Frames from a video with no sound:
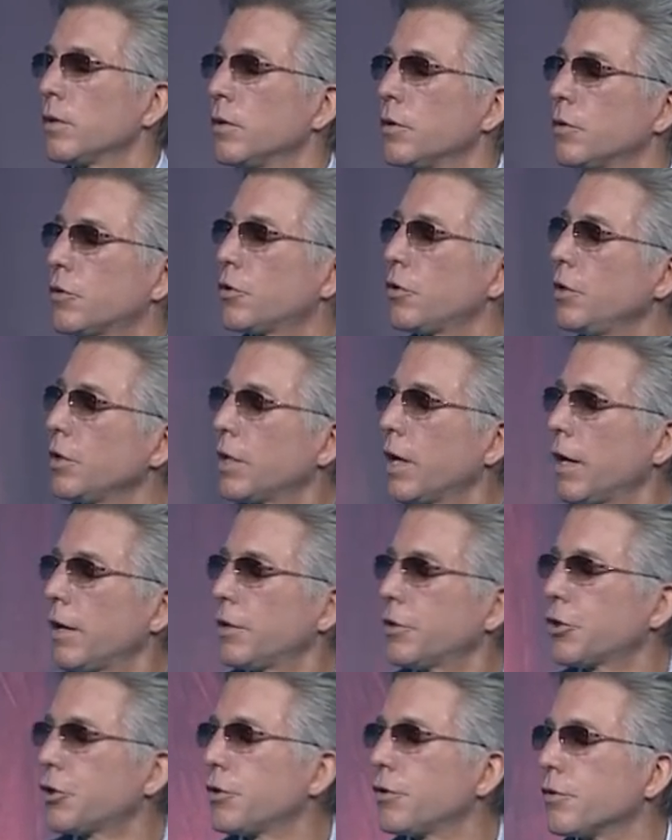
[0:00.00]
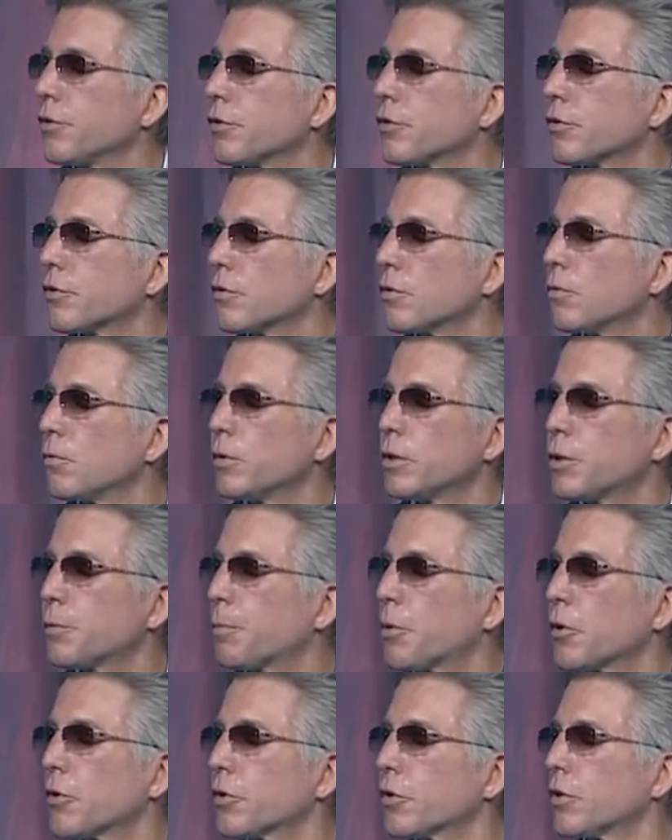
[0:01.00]
So you got to choose
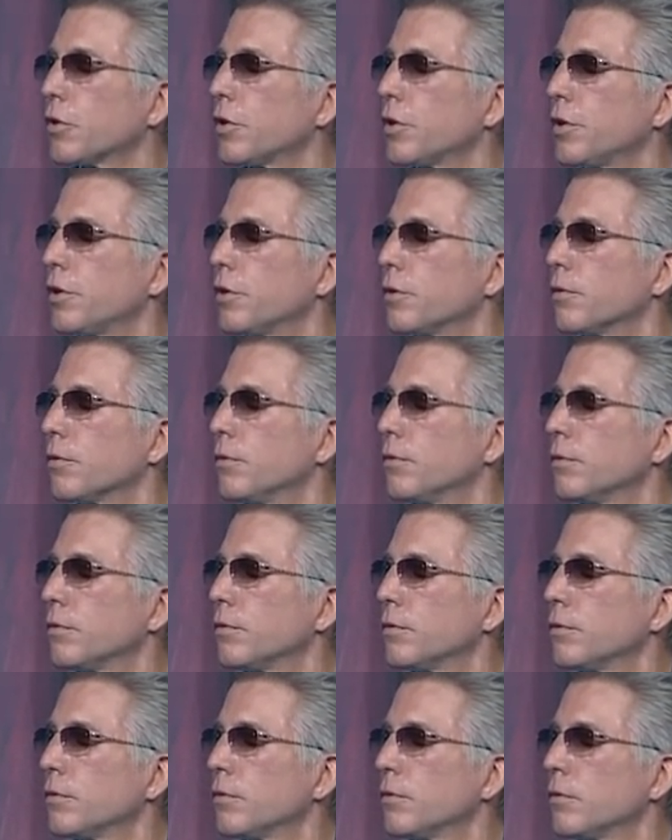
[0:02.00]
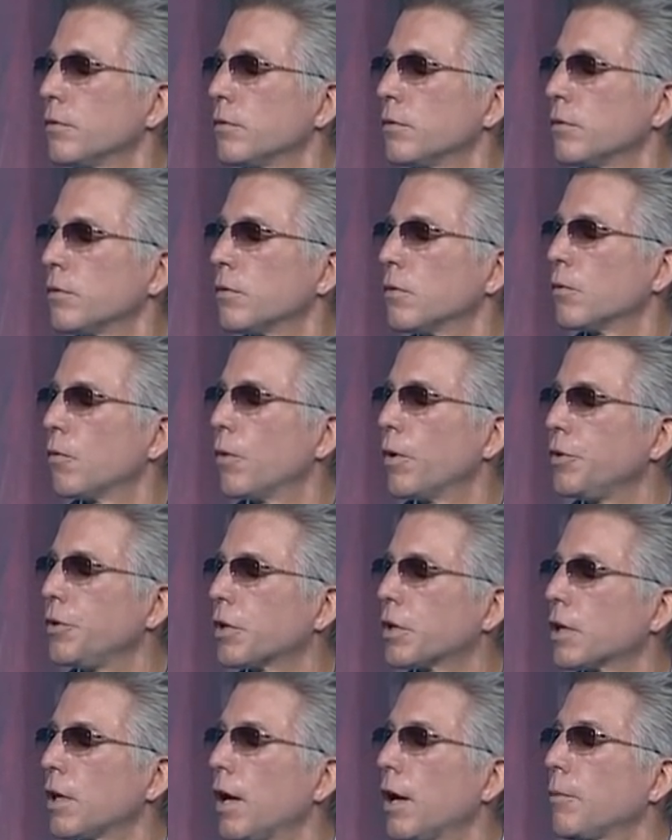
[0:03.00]
which person are you when
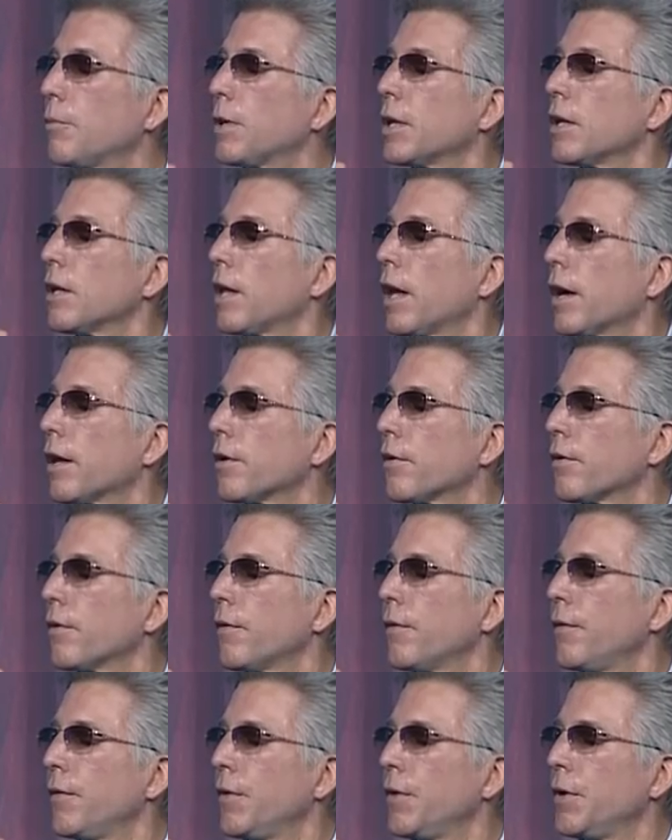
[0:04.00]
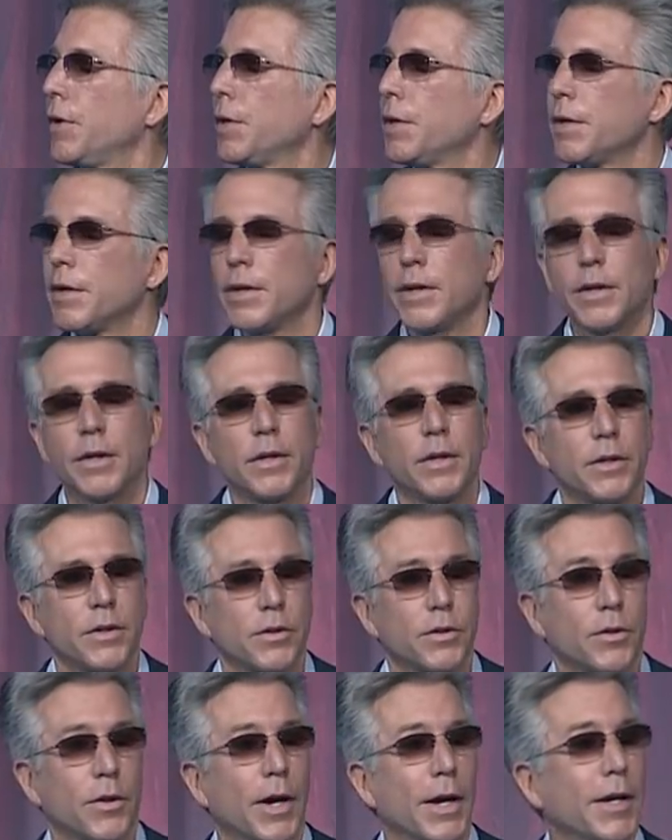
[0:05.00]
you climb in the ladder.
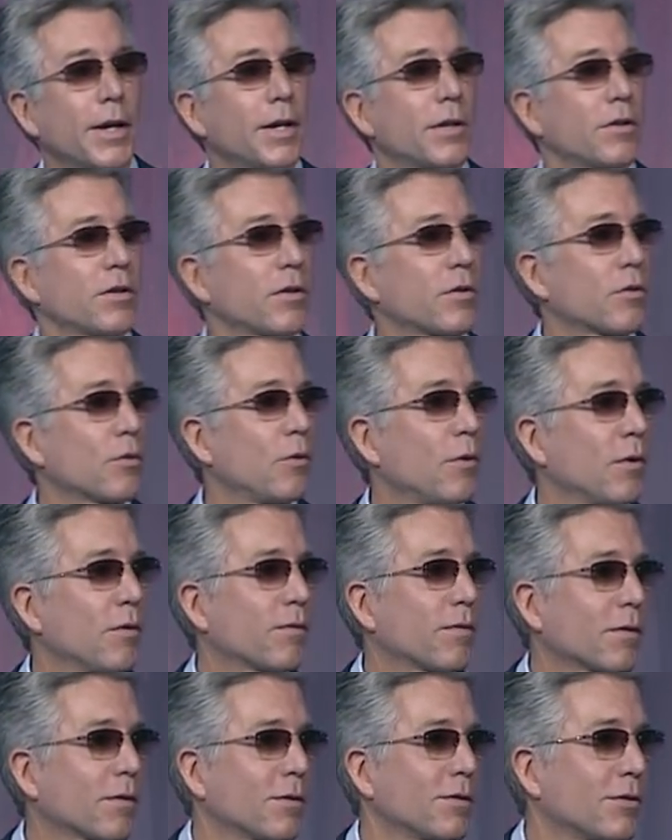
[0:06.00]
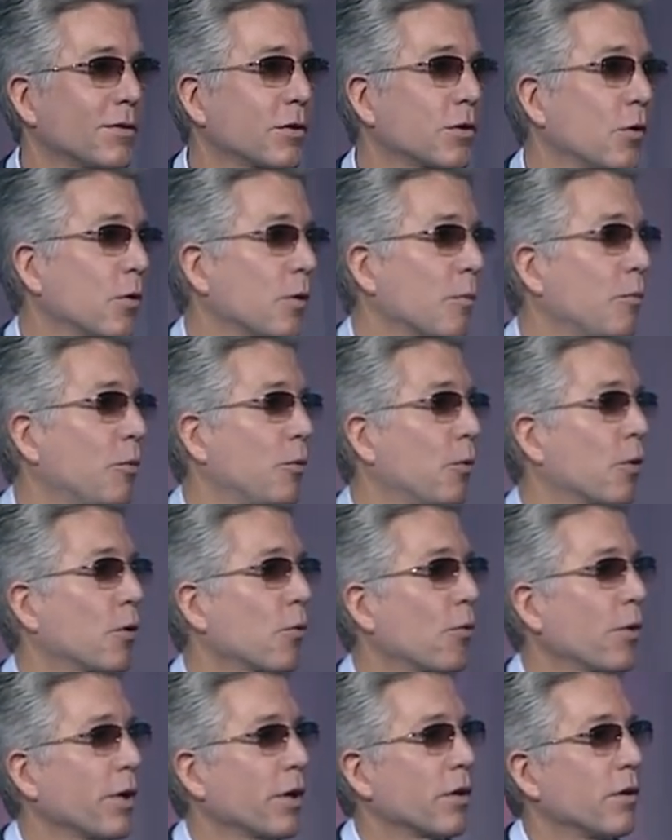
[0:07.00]
So I get this offer to go to Puerto
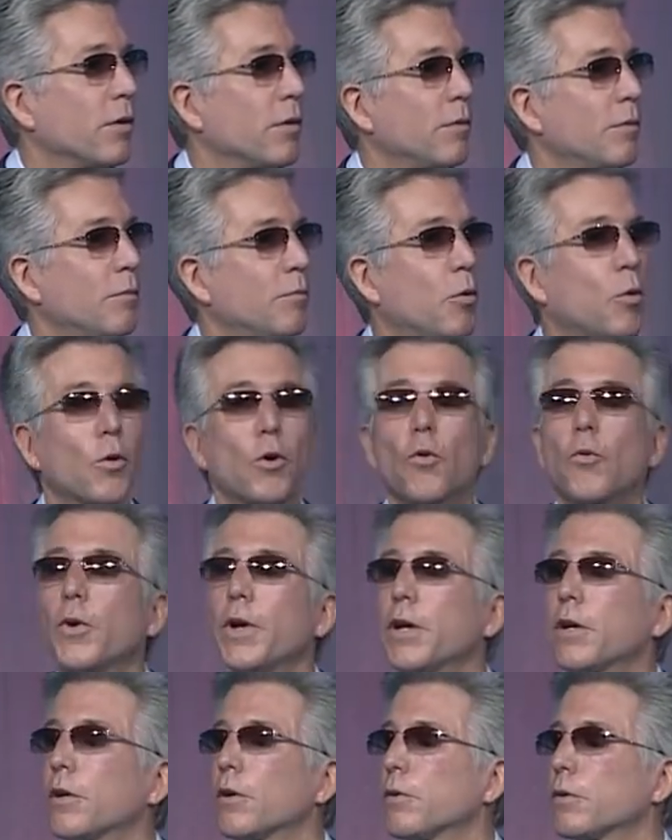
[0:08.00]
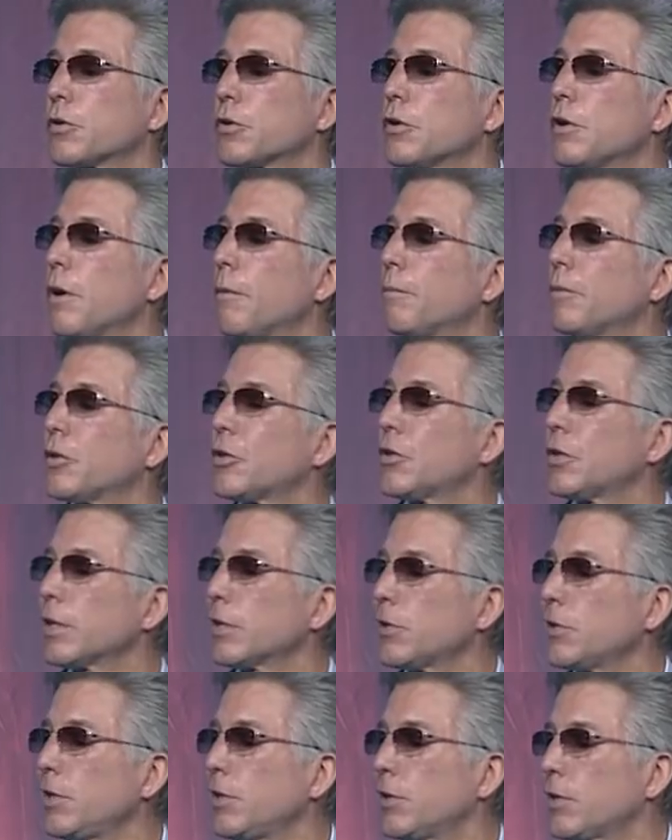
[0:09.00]
Rico. Puerto Rico was number
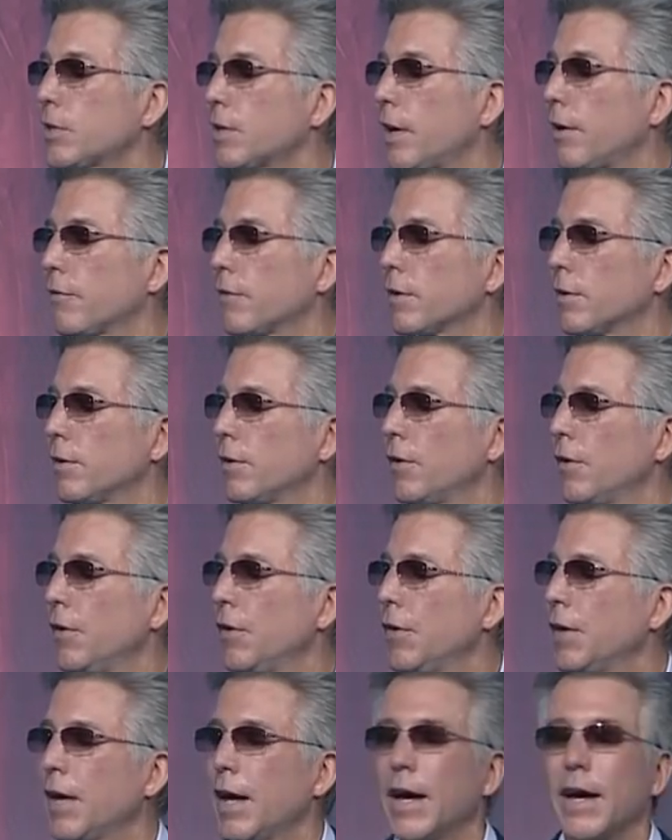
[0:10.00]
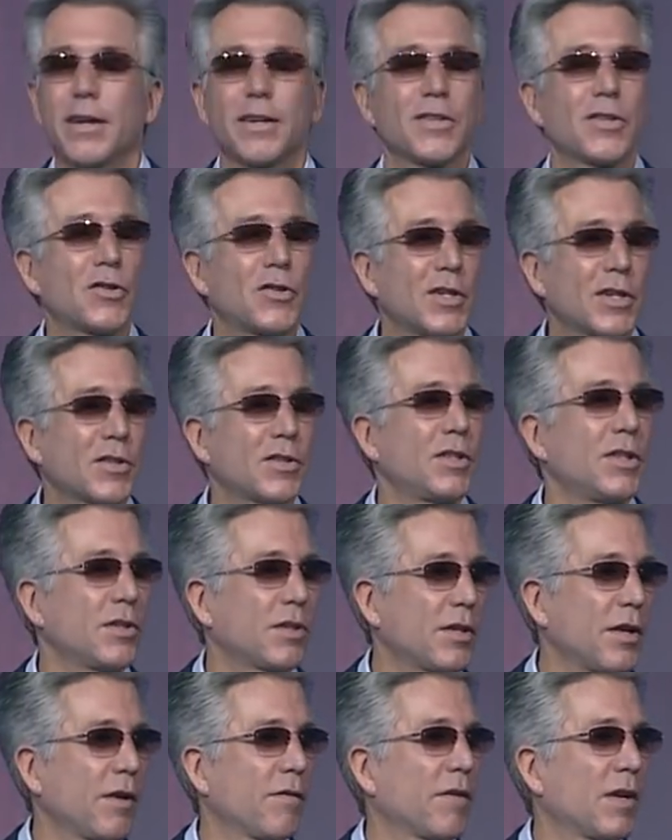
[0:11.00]
67 out of
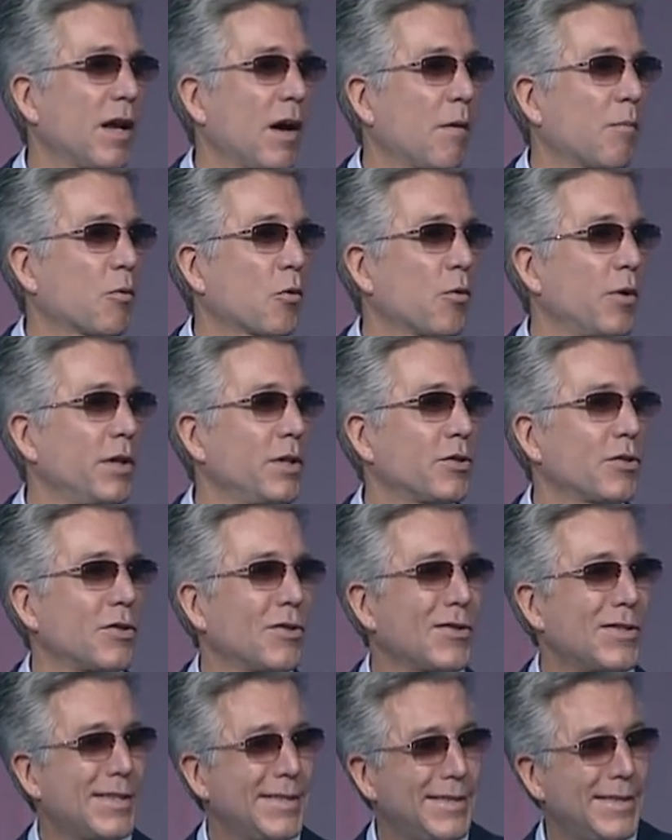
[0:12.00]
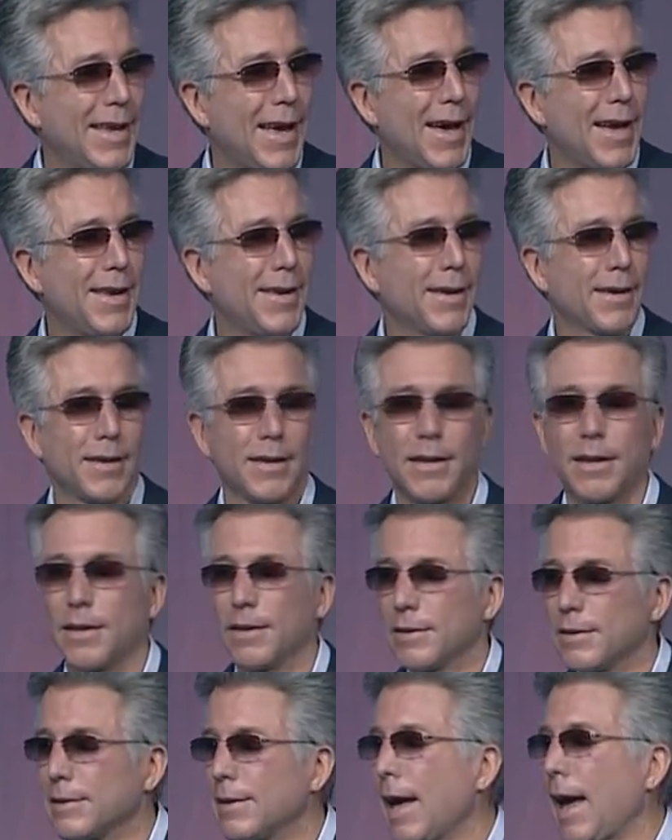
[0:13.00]
67 operations, dead
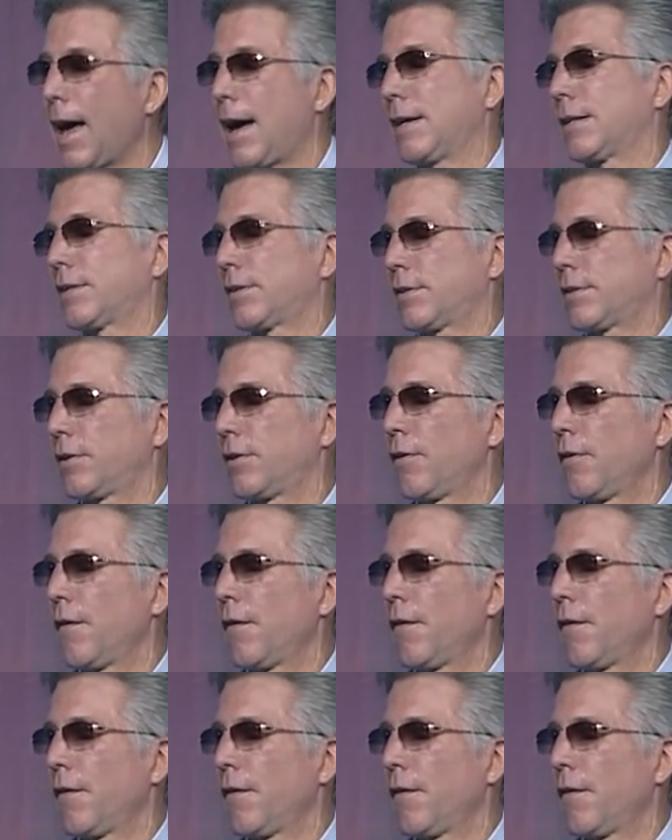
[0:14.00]
last